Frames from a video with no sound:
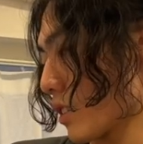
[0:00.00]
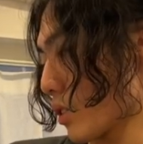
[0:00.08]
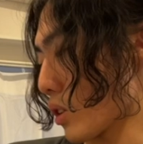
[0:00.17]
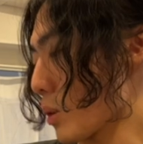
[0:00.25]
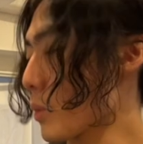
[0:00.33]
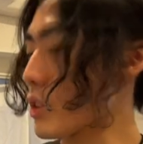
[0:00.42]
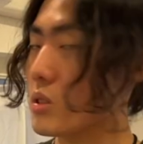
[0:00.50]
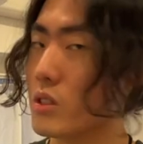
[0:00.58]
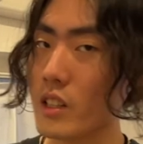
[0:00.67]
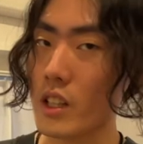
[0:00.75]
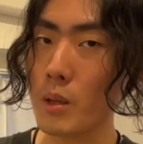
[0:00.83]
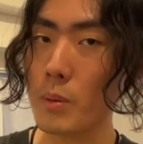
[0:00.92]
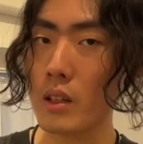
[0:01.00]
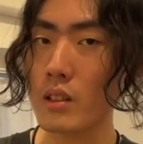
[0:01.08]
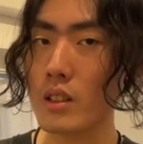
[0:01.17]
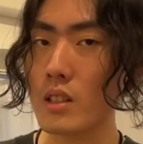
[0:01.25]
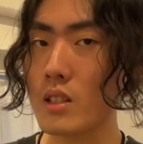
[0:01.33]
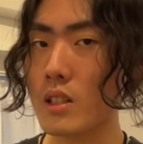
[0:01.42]
Not much to say about
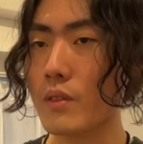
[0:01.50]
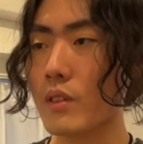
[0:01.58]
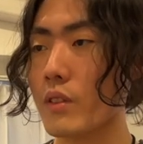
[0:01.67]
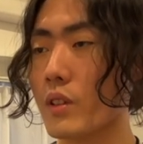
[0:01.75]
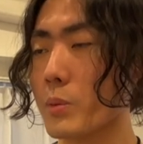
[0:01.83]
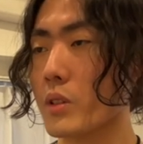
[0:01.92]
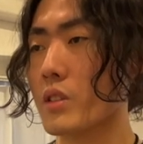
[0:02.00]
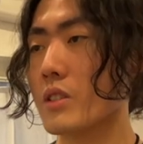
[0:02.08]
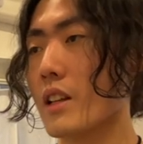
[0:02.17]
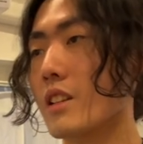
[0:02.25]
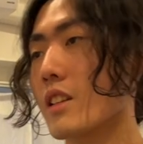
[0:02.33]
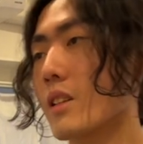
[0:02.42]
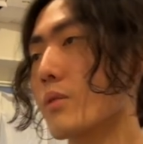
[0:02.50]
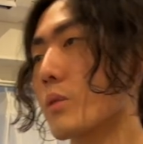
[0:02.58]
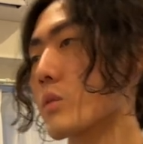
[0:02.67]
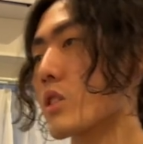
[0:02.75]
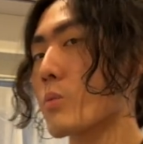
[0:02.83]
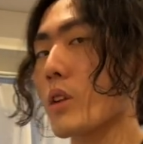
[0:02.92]
this. I've never purchased anything from
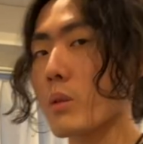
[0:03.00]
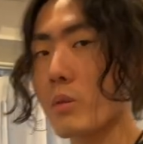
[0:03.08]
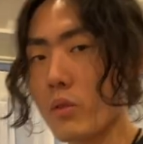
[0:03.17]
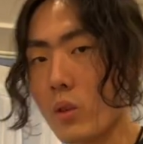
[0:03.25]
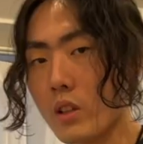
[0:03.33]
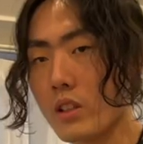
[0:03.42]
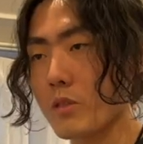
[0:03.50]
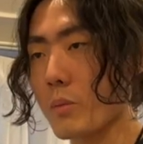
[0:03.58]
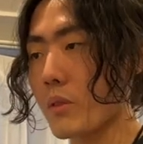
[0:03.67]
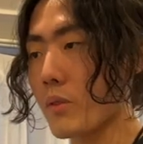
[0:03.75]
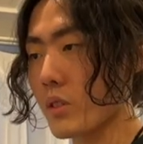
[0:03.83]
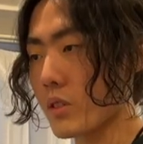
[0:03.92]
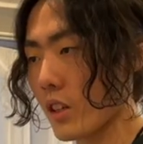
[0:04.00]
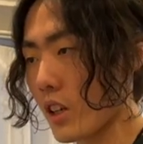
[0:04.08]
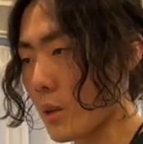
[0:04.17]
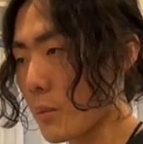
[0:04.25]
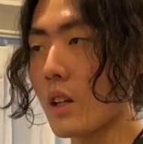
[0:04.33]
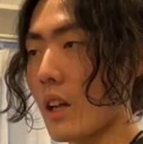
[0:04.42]
this brand before. This is my first
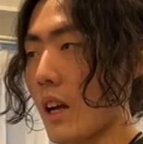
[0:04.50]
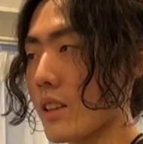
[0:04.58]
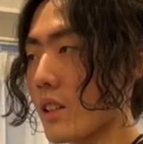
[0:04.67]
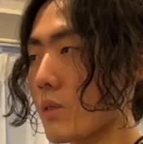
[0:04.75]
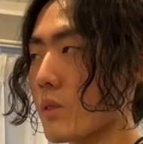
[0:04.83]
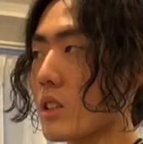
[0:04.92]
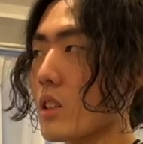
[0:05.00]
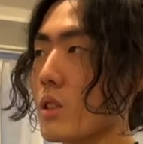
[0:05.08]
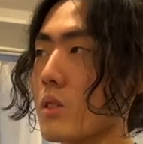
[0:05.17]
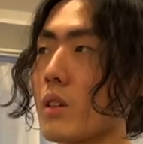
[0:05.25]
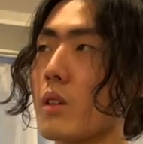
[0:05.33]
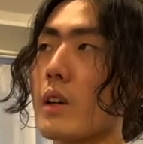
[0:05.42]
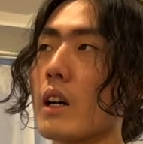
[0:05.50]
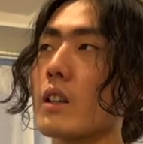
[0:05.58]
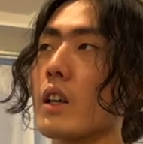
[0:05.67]
time. I think it retails around